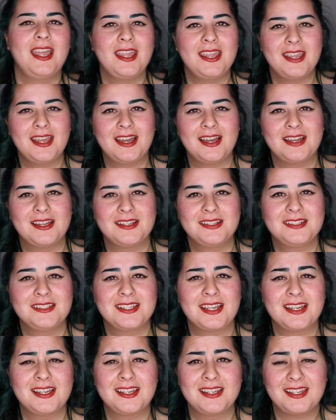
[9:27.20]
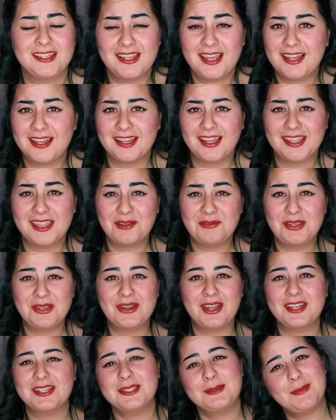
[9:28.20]
And uh, yeah, I love you
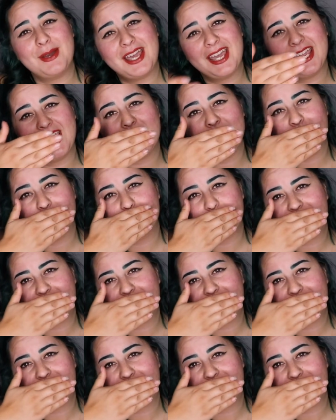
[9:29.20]
guys. Bye.